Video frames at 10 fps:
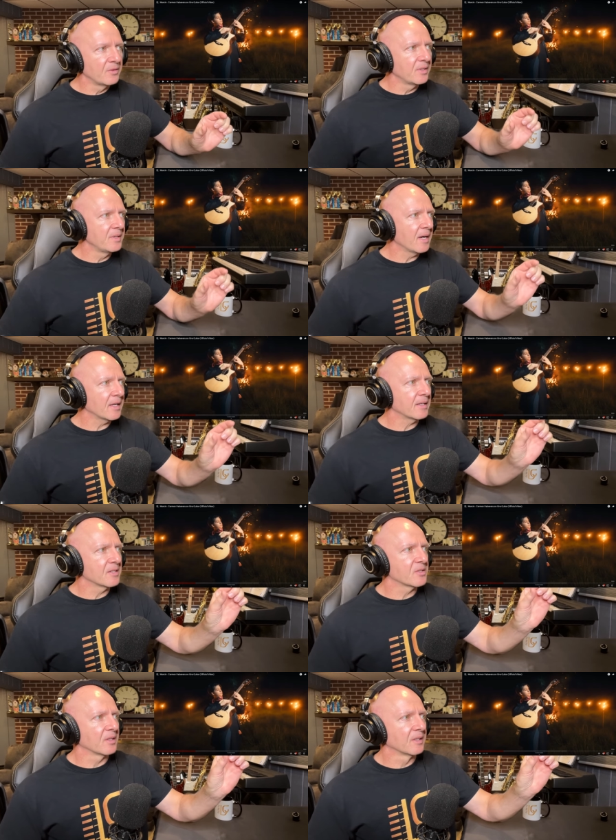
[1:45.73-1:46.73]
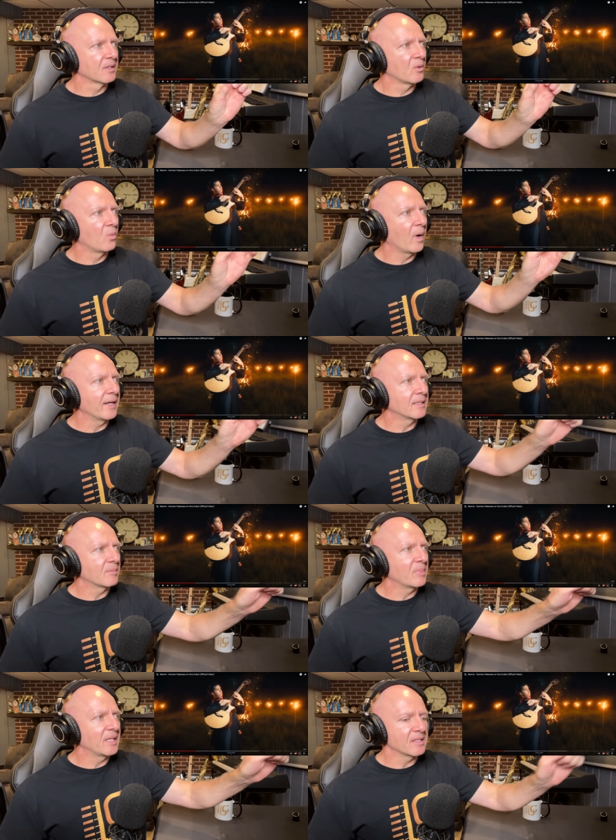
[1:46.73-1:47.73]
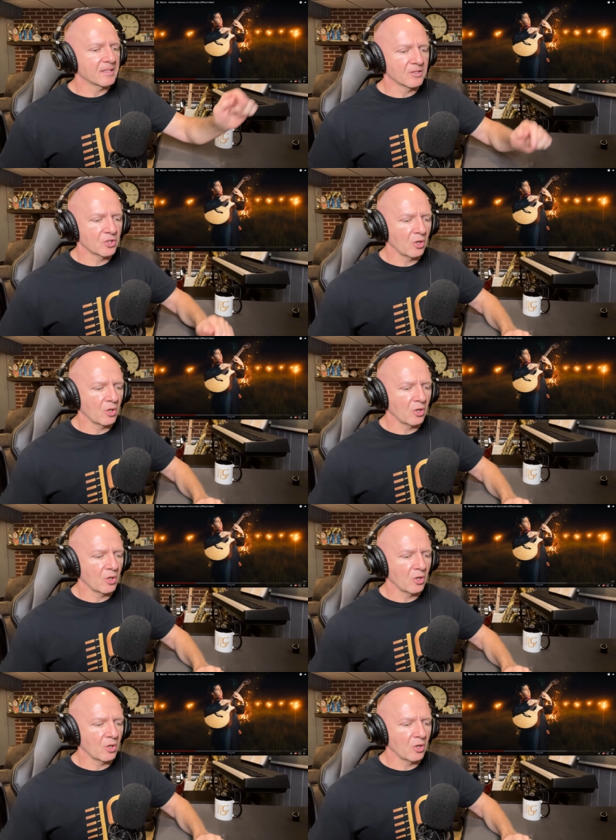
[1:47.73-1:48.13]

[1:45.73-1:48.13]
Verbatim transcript: The nut is the little white piece that's